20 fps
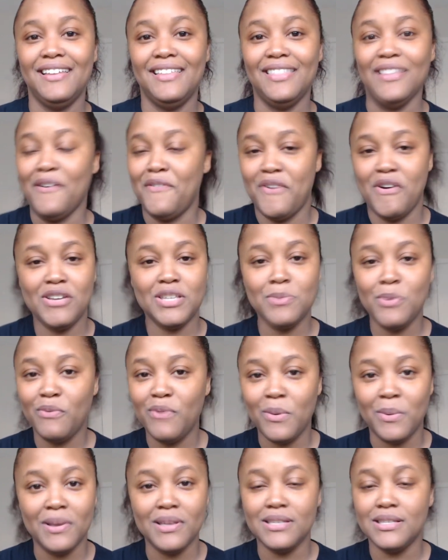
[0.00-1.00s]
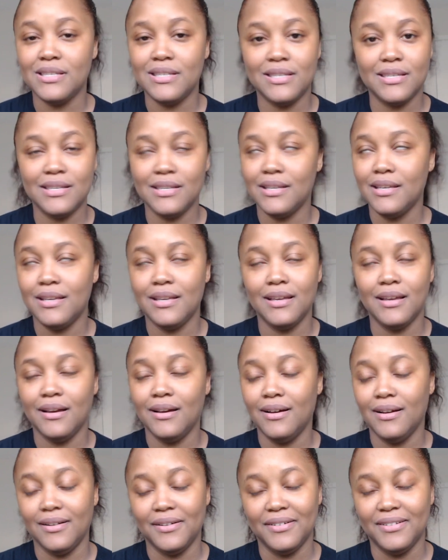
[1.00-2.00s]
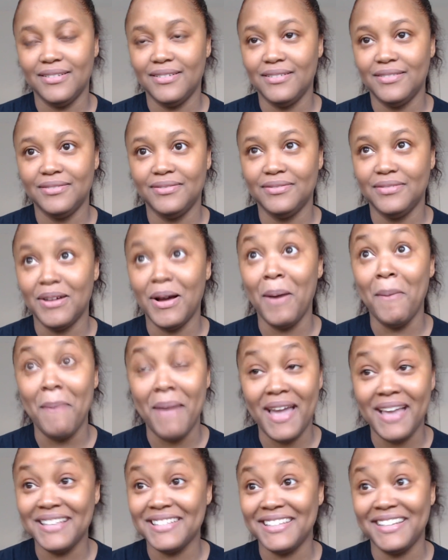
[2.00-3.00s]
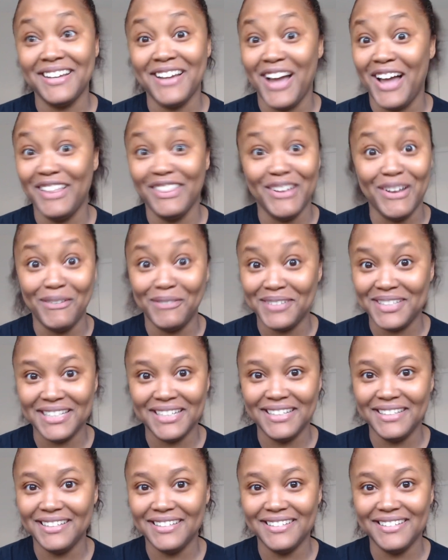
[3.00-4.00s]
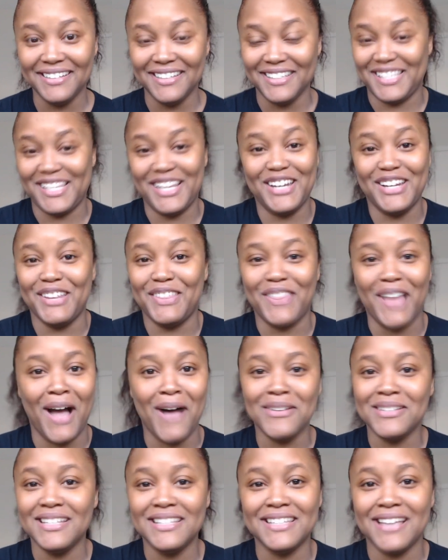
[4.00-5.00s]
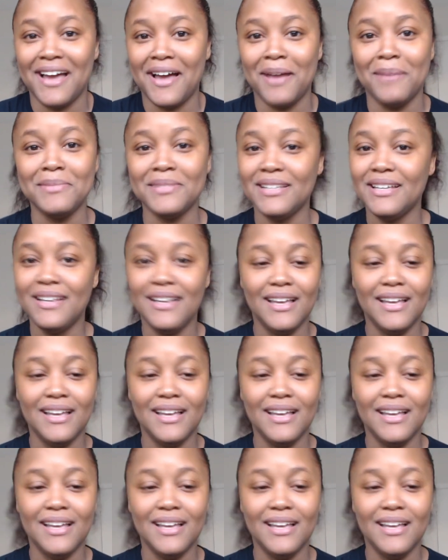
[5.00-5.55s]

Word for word: The first movie was oh, amazing. I loved it. Seen it a thousand times.